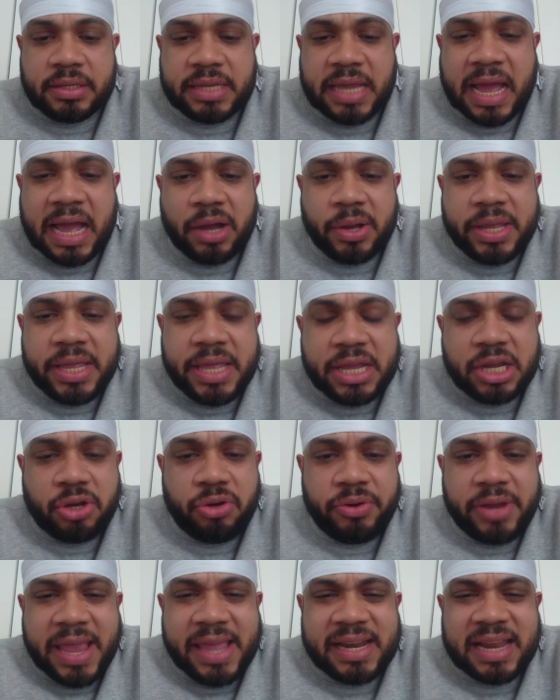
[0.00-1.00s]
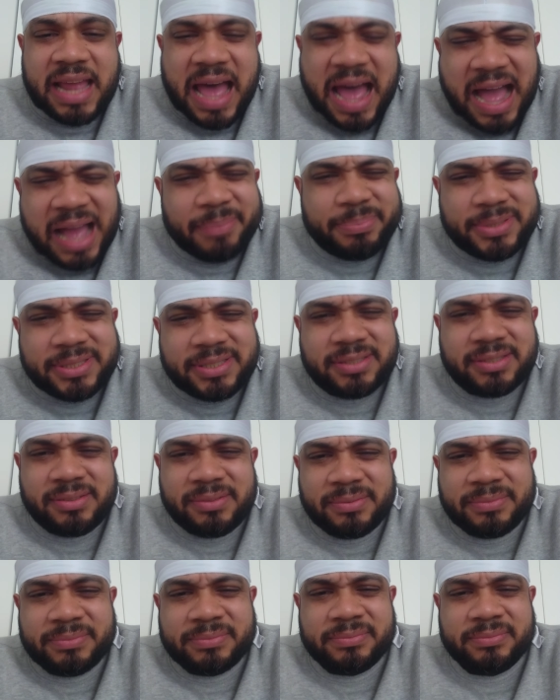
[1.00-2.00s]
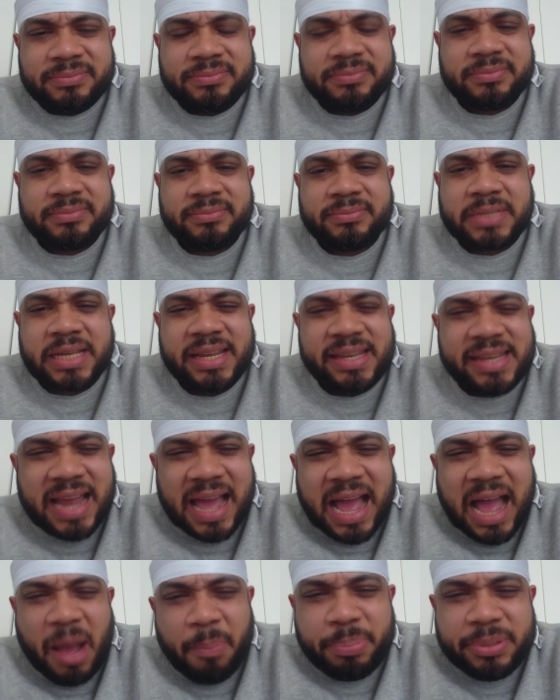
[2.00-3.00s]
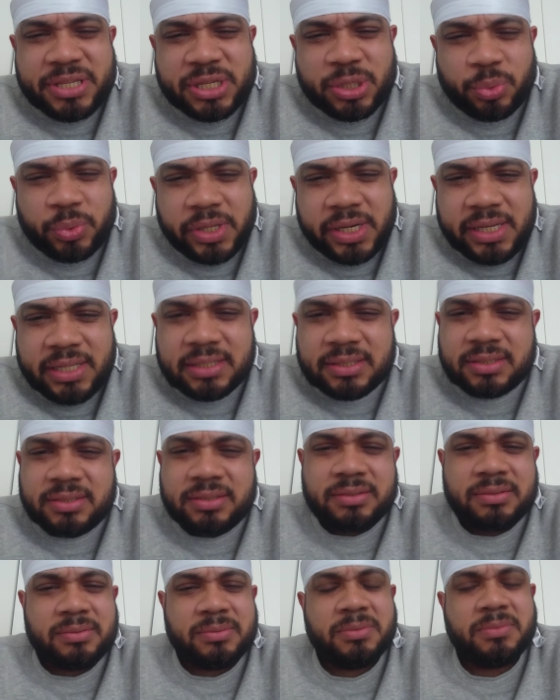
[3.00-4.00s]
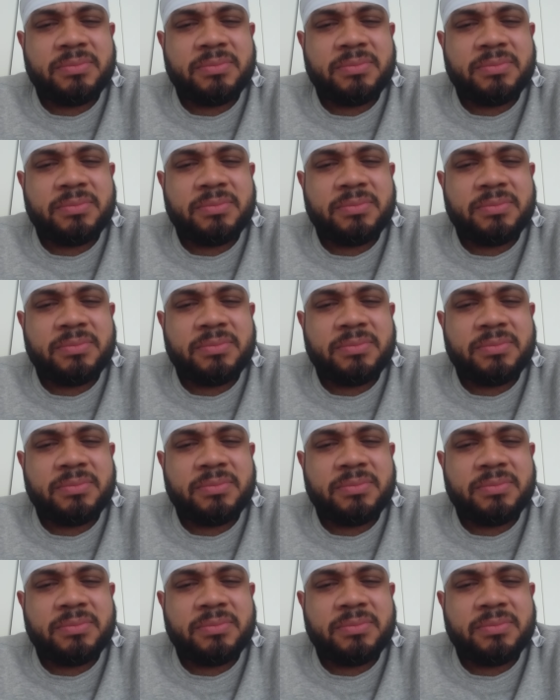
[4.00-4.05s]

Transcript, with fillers: Y'all out here creating ops and not opportunities.